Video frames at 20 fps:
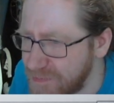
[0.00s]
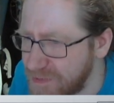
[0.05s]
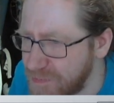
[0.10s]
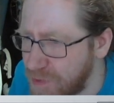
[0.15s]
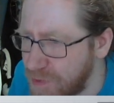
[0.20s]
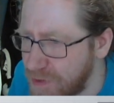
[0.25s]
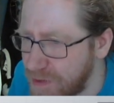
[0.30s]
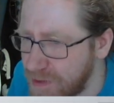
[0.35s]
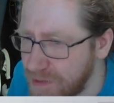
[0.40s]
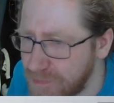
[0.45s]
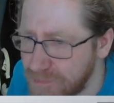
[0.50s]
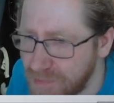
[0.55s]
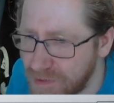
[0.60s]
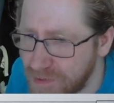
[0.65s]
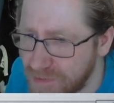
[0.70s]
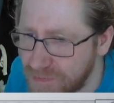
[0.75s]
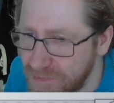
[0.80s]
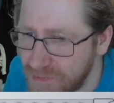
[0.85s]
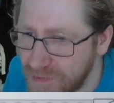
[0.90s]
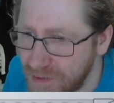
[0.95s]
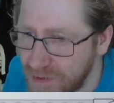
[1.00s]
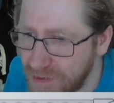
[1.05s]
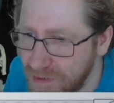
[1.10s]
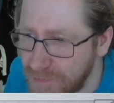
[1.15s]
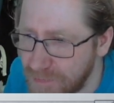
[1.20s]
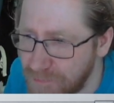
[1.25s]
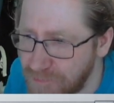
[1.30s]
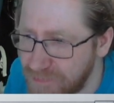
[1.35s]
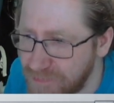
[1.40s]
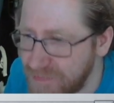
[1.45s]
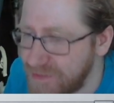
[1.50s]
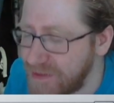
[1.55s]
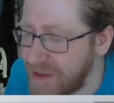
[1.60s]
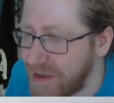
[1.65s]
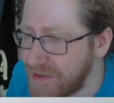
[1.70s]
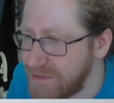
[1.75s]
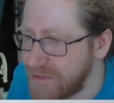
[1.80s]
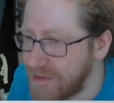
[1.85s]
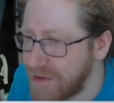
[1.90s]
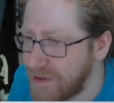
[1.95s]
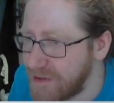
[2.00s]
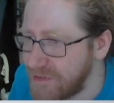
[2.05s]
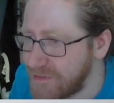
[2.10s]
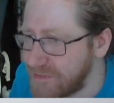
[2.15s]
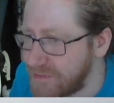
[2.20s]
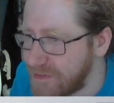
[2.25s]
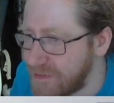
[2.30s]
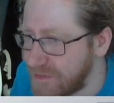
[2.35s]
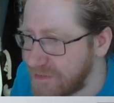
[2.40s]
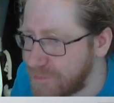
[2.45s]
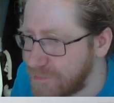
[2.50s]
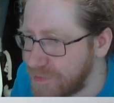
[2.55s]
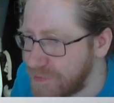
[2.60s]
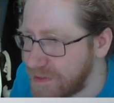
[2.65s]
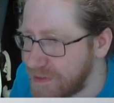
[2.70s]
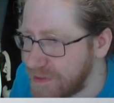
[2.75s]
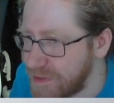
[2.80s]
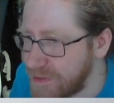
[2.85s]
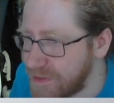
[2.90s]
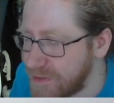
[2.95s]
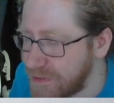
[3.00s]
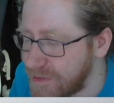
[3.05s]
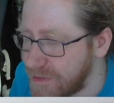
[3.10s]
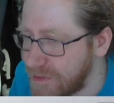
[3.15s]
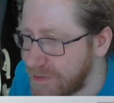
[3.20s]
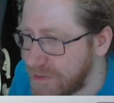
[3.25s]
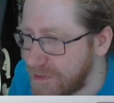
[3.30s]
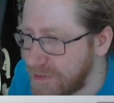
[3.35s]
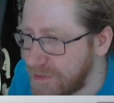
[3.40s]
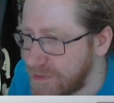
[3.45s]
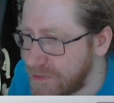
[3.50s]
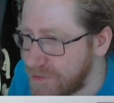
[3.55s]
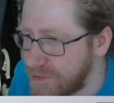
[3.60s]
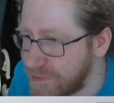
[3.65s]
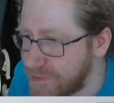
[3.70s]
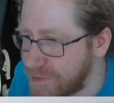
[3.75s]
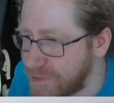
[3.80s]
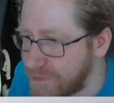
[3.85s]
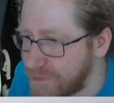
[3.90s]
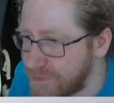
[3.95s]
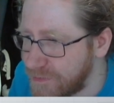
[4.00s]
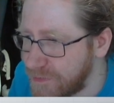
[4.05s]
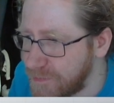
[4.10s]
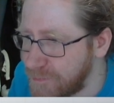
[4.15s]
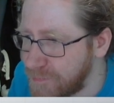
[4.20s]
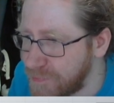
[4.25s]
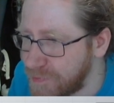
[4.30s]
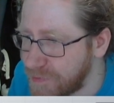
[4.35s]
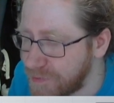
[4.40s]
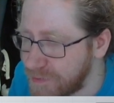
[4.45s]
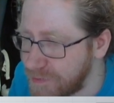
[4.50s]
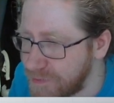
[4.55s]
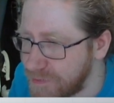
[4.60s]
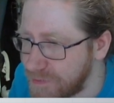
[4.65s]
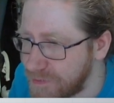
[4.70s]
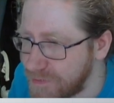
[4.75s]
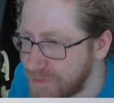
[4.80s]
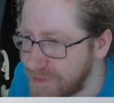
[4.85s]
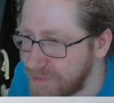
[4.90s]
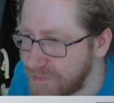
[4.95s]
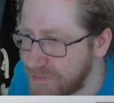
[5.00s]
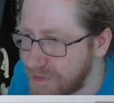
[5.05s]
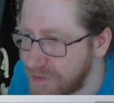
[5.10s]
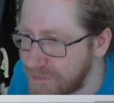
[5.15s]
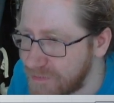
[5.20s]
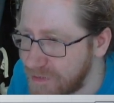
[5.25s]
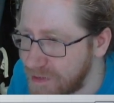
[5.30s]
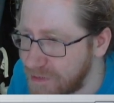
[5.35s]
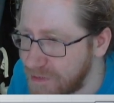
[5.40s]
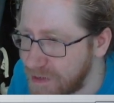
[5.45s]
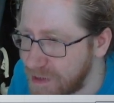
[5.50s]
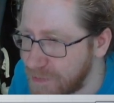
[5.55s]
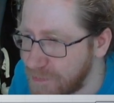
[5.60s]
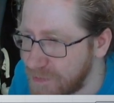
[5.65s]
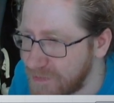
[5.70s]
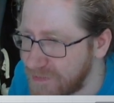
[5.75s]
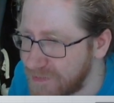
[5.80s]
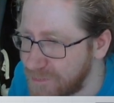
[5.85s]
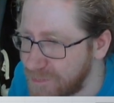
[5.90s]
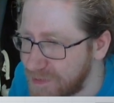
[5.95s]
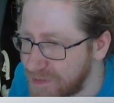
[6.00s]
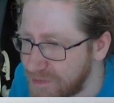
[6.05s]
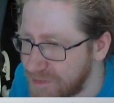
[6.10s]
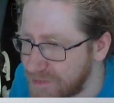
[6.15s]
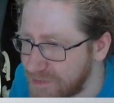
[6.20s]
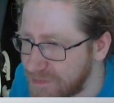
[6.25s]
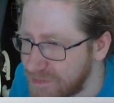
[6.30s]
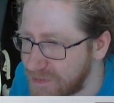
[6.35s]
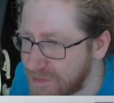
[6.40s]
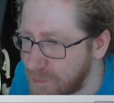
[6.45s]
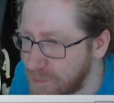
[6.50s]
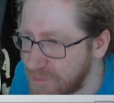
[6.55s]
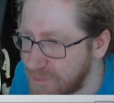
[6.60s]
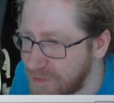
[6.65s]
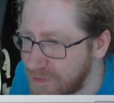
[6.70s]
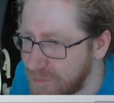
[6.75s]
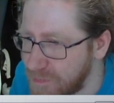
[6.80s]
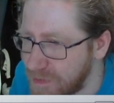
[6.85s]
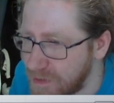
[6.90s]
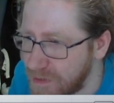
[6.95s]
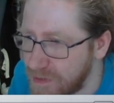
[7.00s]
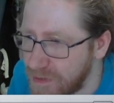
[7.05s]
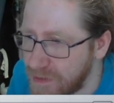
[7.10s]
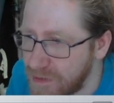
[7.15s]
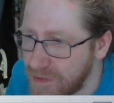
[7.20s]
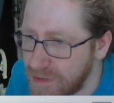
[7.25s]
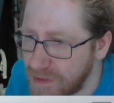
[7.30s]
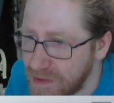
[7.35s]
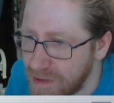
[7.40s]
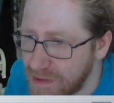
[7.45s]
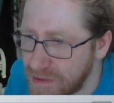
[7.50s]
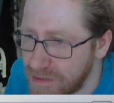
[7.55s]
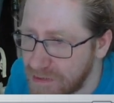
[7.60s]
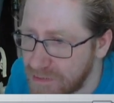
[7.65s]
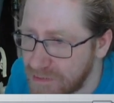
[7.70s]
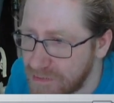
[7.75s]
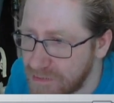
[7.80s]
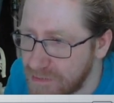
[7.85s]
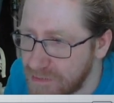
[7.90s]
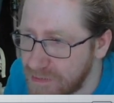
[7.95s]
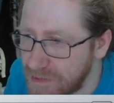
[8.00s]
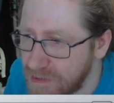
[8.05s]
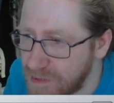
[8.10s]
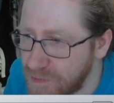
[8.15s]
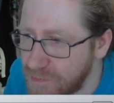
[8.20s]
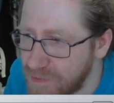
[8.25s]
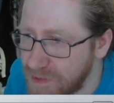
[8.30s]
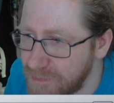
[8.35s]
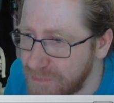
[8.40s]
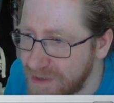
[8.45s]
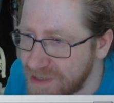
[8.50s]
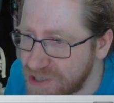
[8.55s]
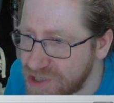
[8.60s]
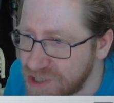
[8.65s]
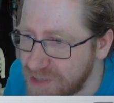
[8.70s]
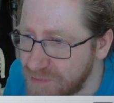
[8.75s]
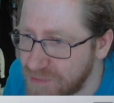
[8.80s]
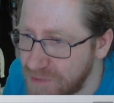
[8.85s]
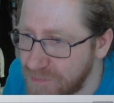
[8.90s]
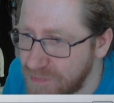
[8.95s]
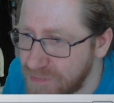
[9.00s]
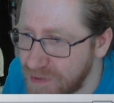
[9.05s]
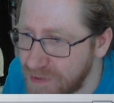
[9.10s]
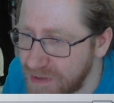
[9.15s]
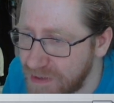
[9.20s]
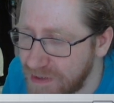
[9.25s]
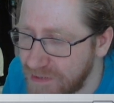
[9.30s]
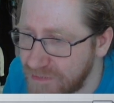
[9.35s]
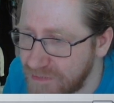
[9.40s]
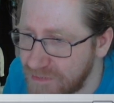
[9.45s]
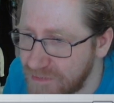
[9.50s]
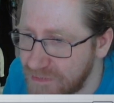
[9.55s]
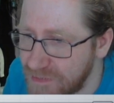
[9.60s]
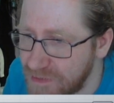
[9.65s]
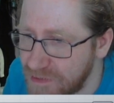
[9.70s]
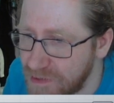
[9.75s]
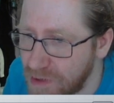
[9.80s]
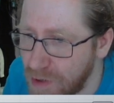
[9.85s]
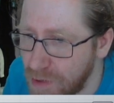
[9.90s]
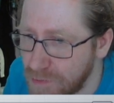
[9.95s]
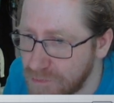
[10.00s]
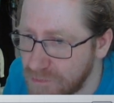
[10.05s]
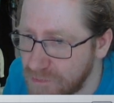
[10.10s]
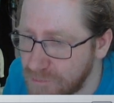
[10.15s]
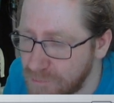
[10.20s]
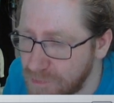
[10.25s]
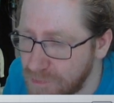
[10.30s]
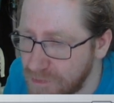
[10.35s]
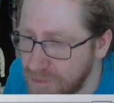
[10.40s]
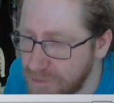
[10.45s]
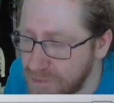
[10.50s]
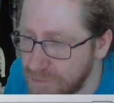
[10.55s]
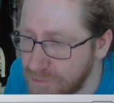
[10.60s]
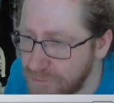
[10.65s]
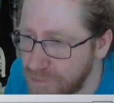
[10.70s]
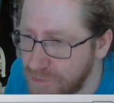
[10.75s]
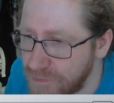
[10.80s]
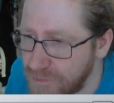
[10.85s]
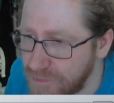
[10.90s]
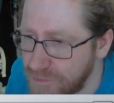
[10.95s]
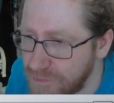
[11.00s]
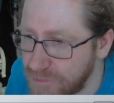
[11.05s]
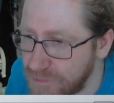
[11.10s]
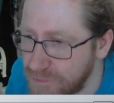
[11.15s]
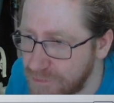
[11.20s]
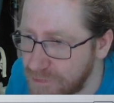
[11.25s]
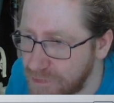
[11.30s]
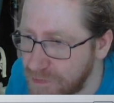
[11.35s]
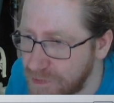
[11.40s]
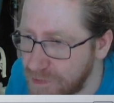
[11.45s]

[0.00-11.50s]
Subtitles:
bit wonky, but the idea is that we cut up these guys here and we spin some of them, and we match them up against the unspun versions